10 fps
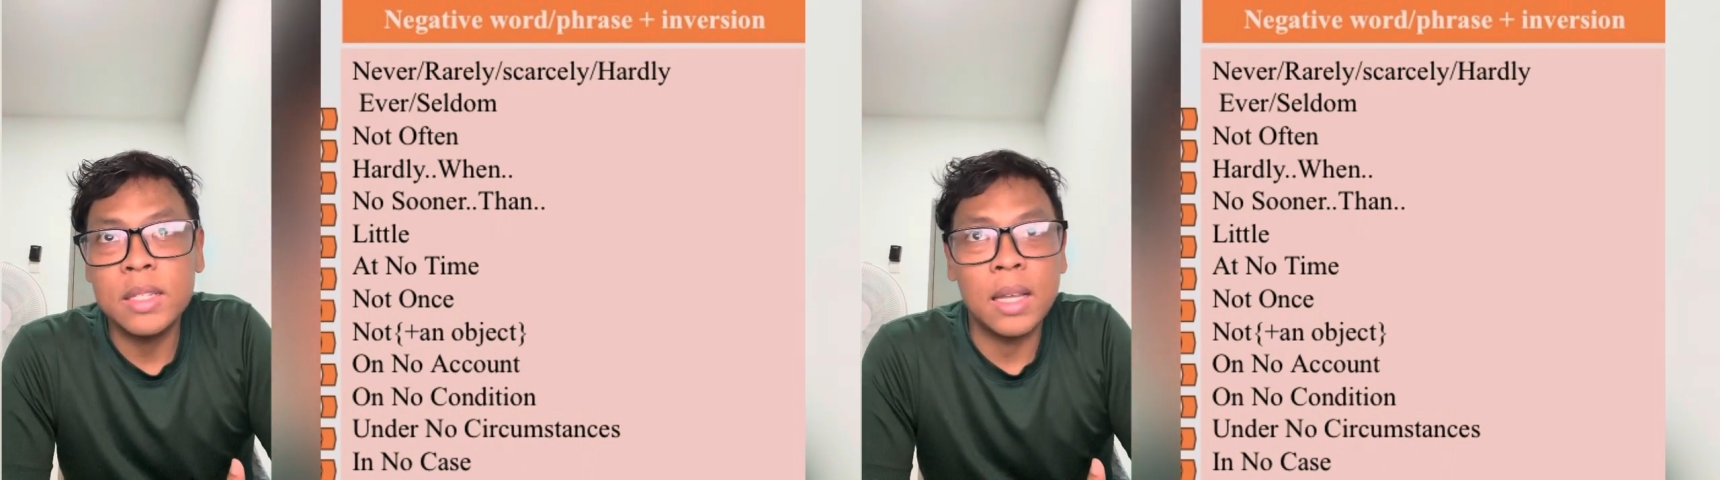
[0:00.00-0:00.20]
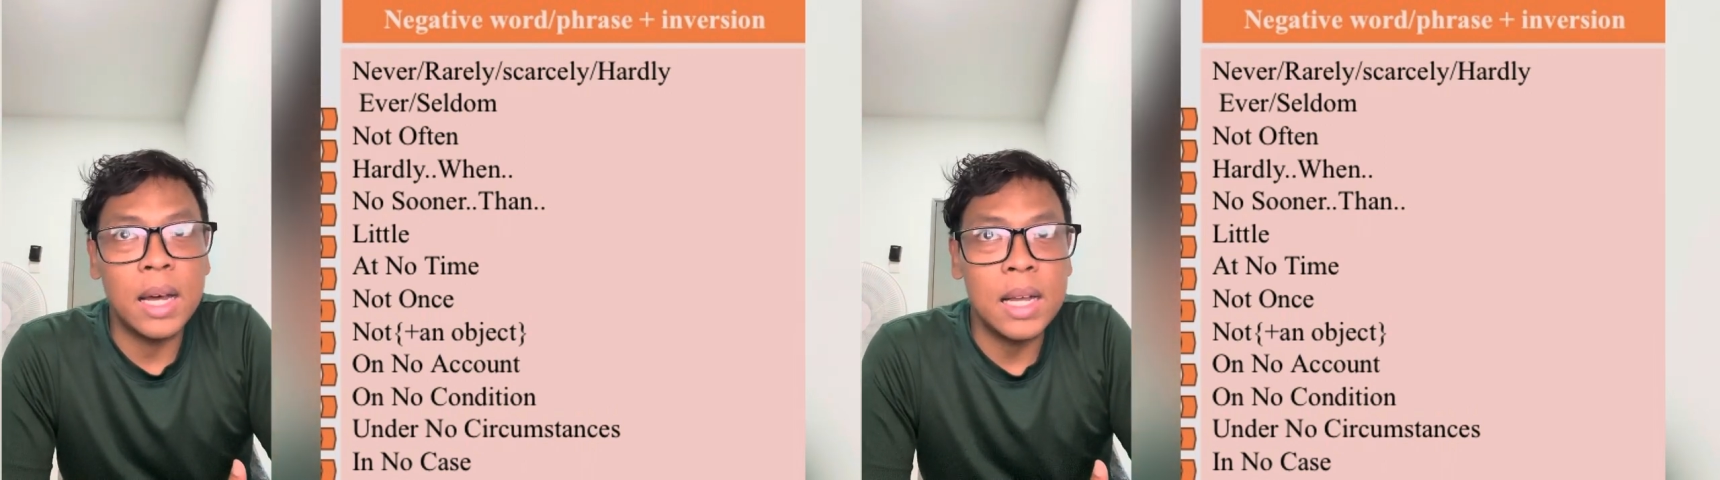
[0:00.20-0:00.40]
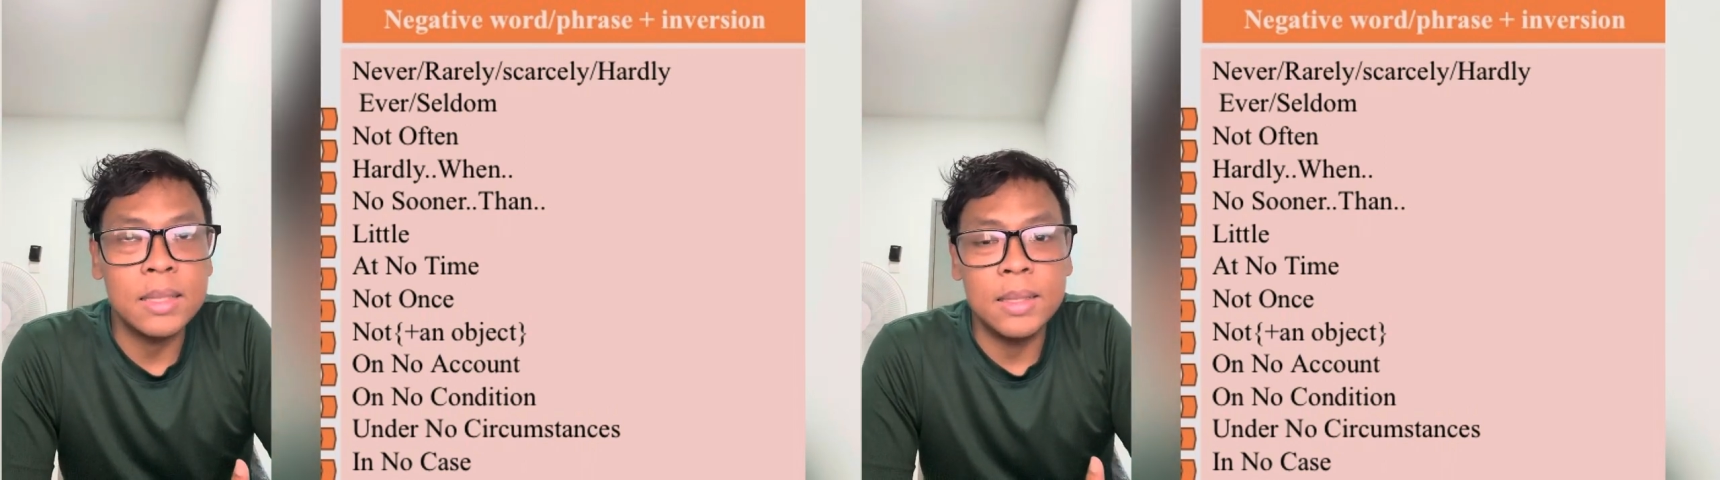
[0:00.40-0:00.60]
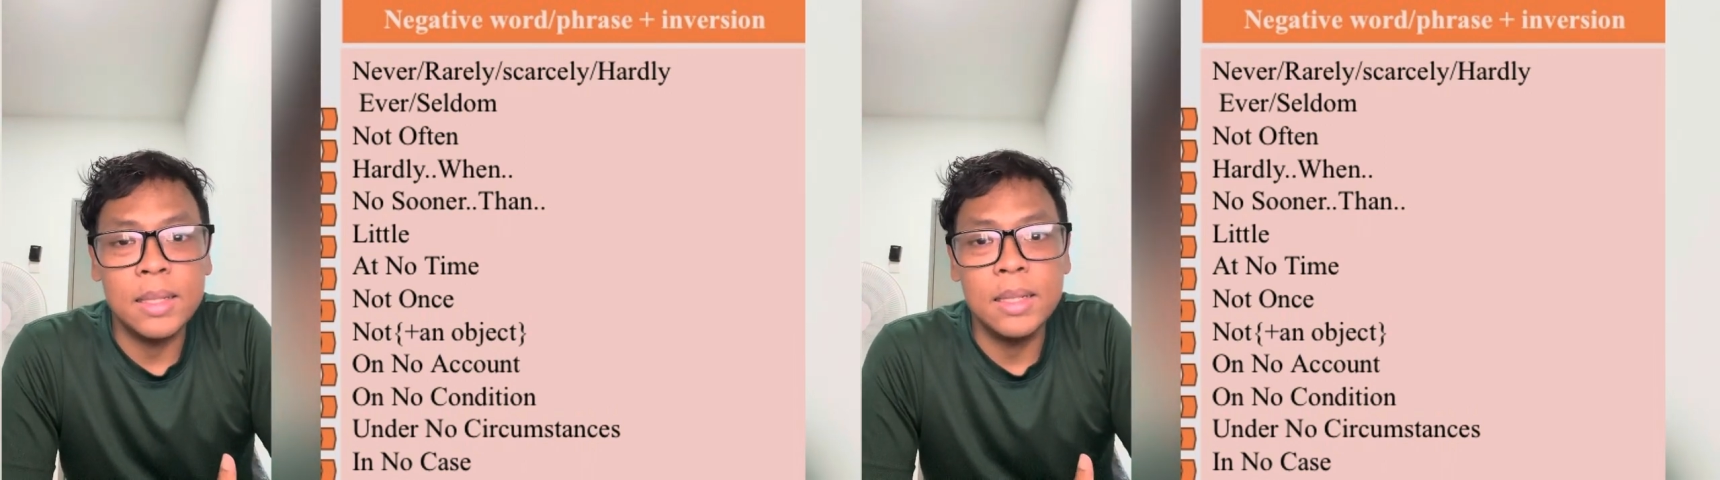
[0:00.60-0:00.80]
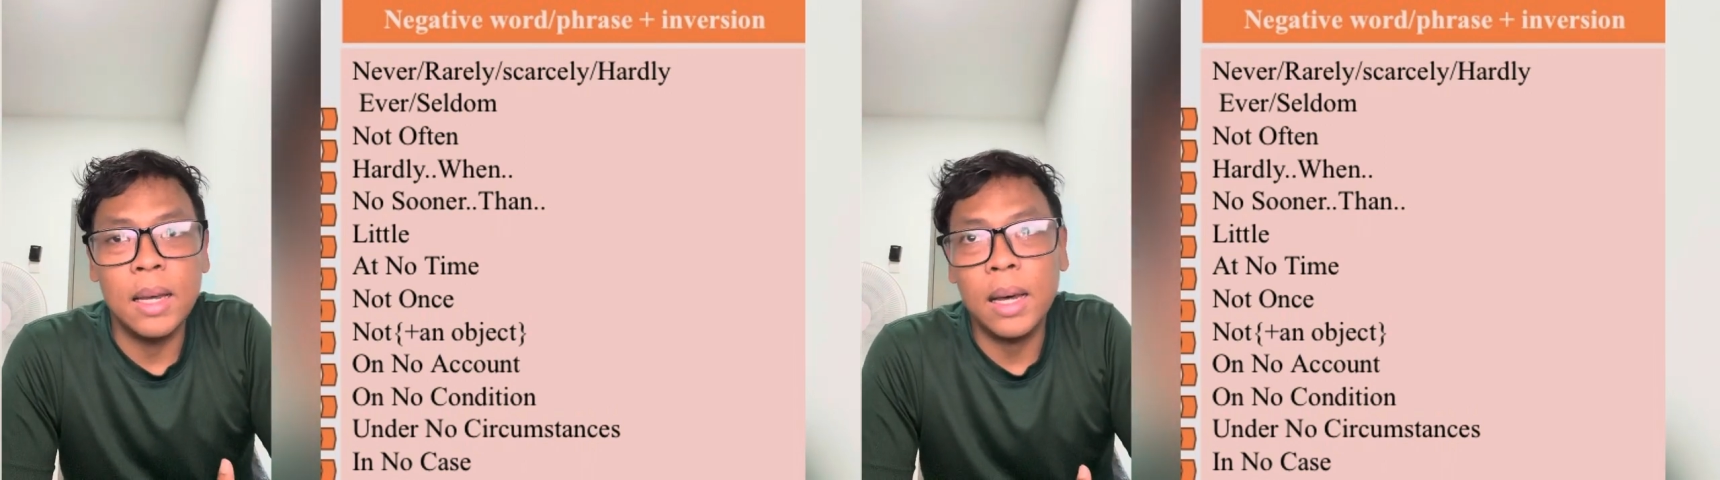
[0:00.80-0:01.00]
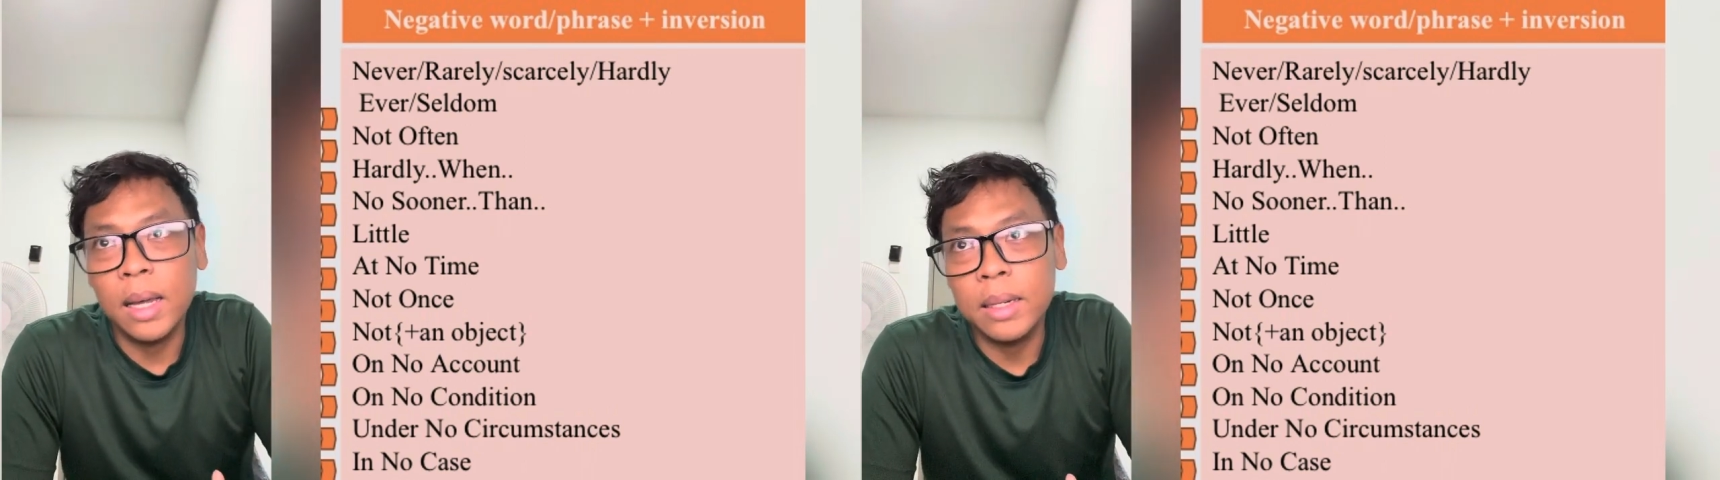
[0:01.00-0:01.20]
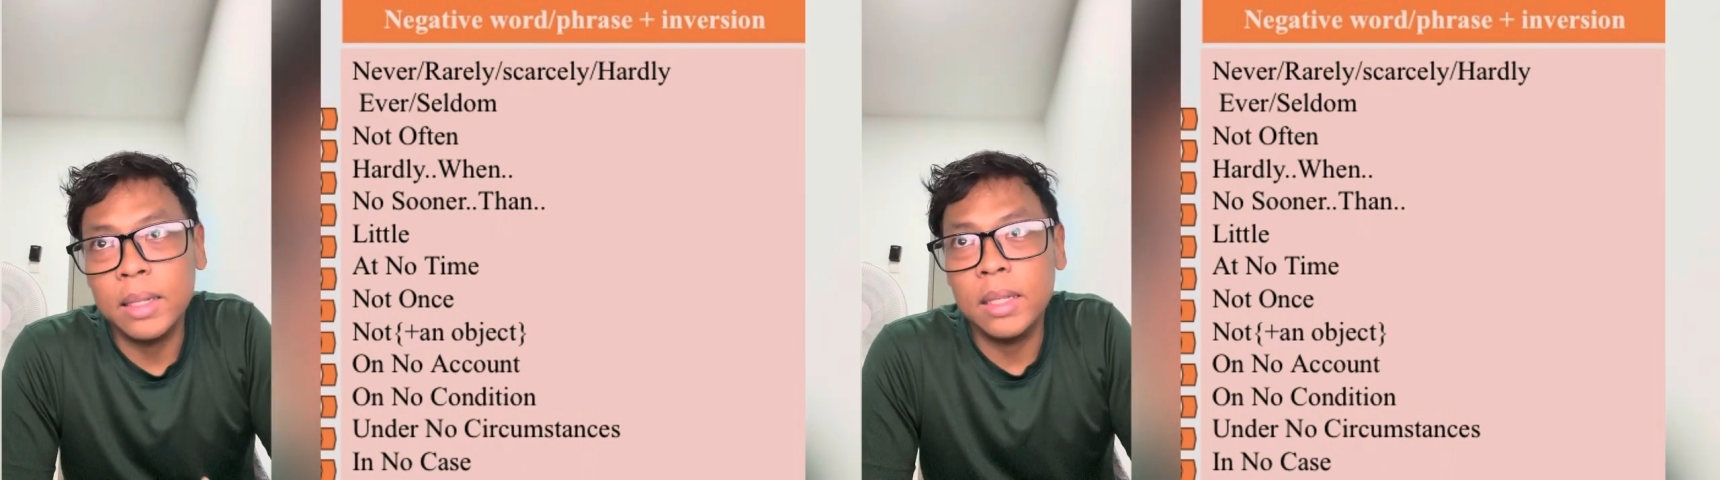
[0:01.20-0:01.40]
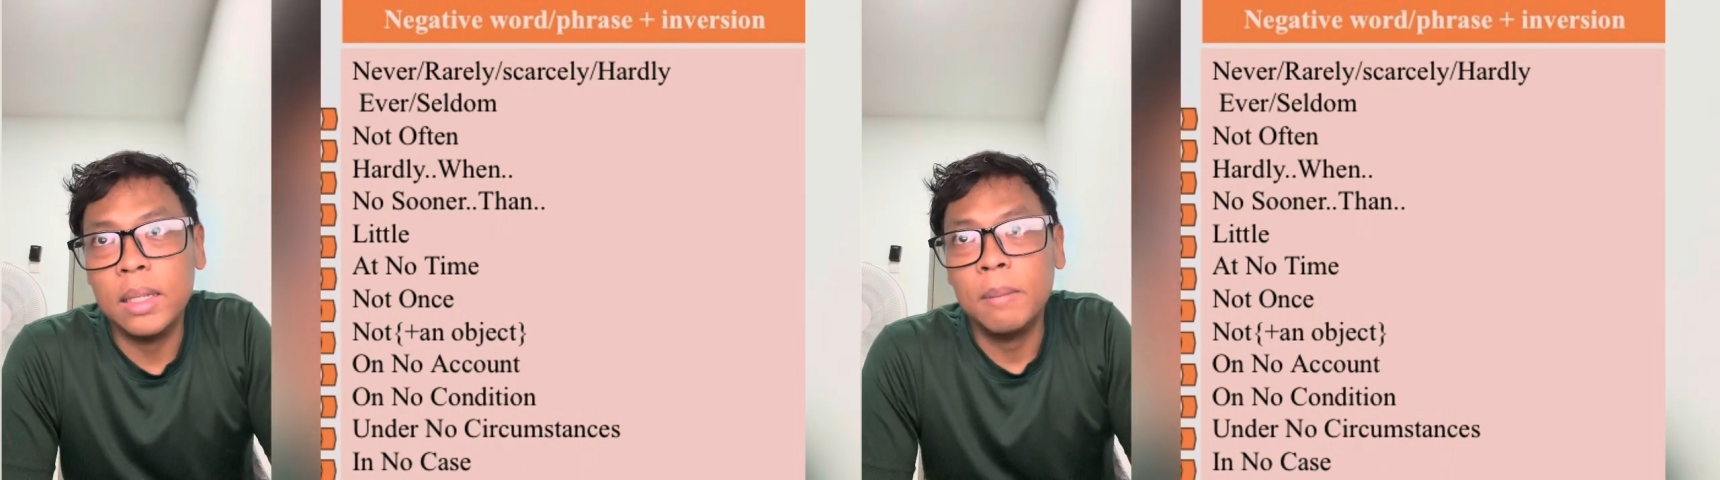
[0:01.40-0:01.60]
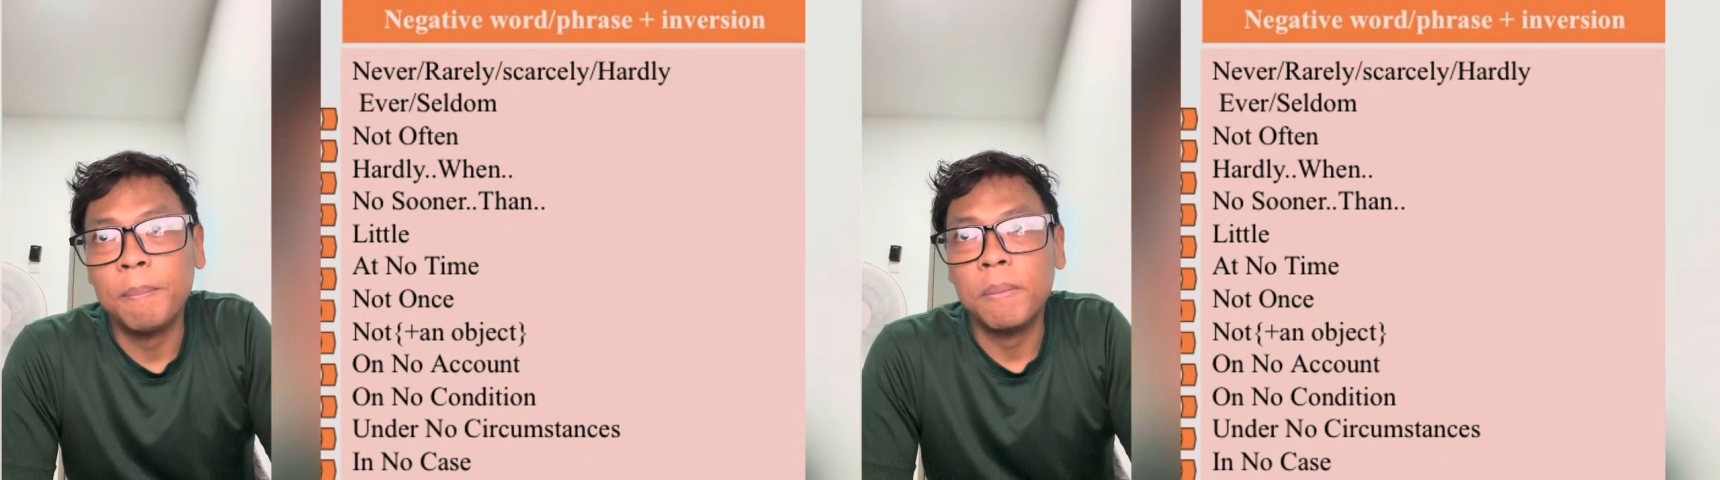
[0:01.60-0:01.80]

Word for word: scarcely, hardly,